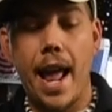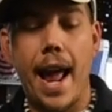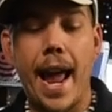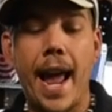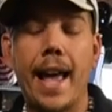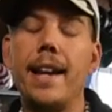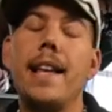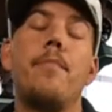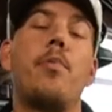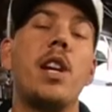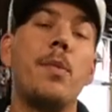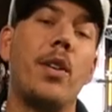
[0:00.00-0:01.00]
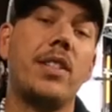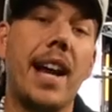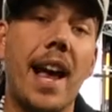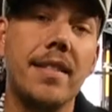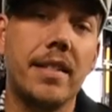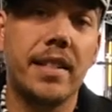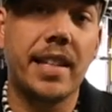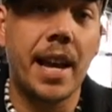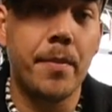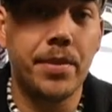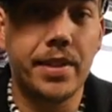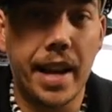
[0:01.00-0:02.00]
and it pretty much has the
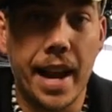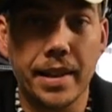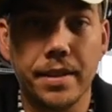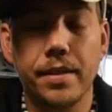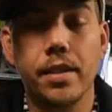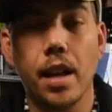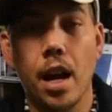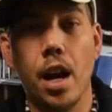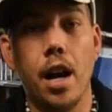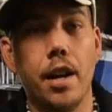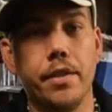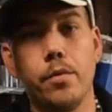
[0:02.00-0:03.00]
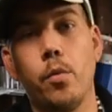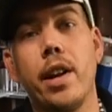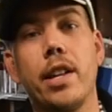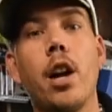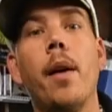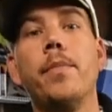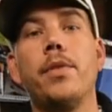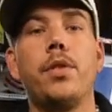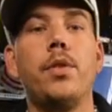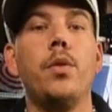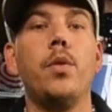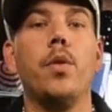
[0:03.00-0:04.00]
same stats uh, when it comes
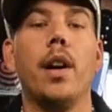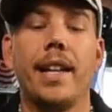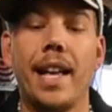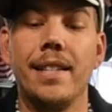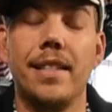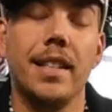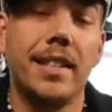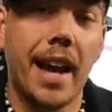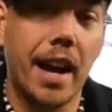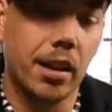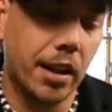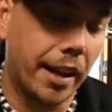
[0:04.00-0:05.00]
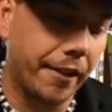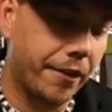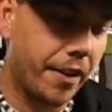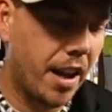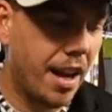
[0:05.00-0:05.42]
to against the TackLife.